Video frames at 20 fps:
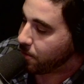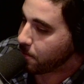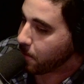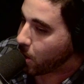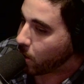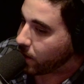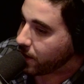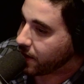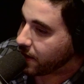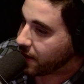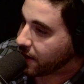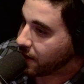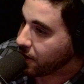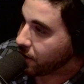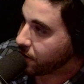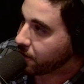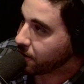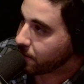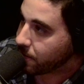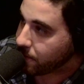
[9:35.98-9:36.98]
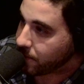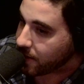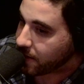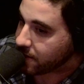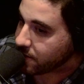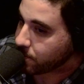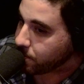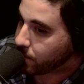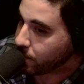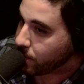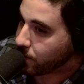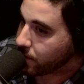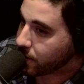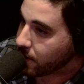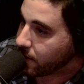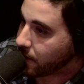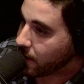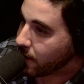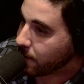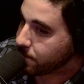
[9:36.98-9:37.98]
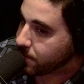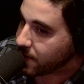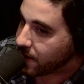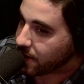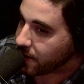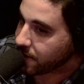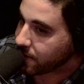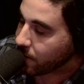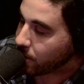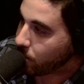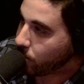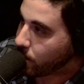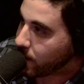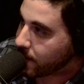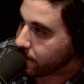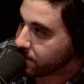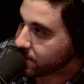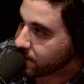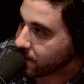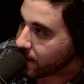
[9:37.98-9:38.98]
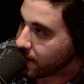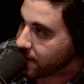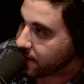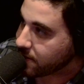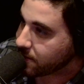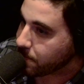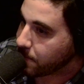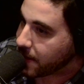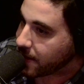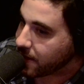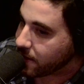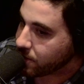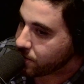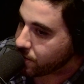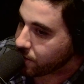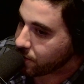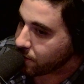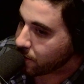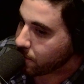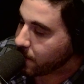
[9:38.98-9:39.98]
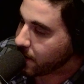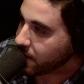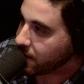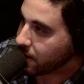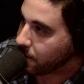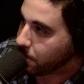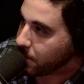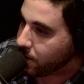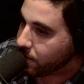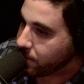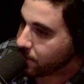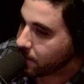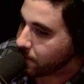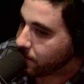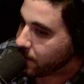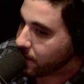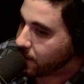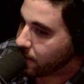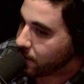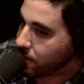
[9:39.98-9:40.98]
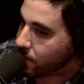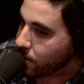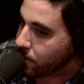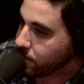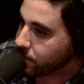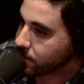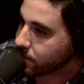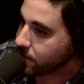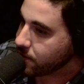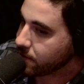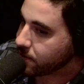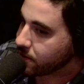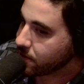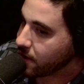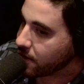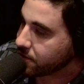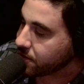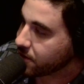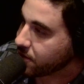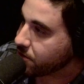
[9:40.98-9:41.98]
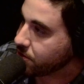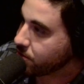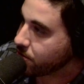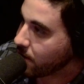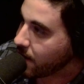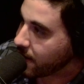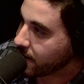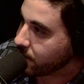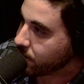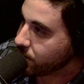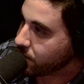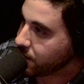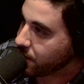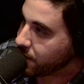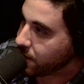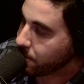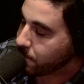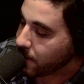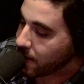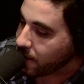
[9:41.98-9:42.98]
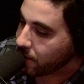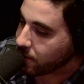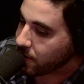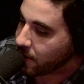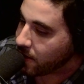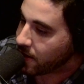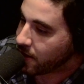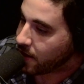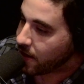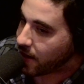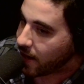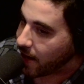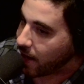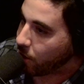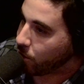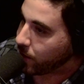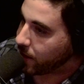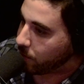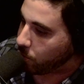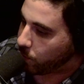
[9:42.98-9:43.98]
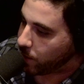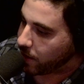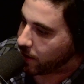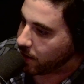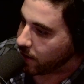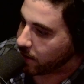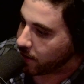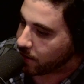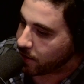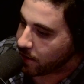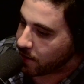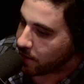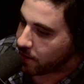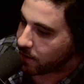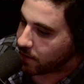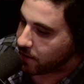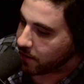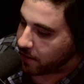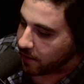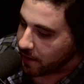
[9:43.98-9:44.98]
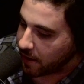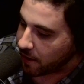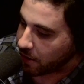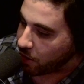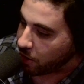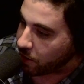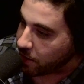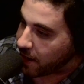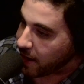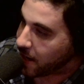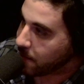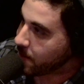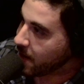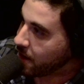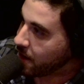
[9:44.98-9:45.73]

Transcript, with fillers: marketing on their Facebook, updating their websites, making sure they're making music videos, discussing strategy about how can we get our name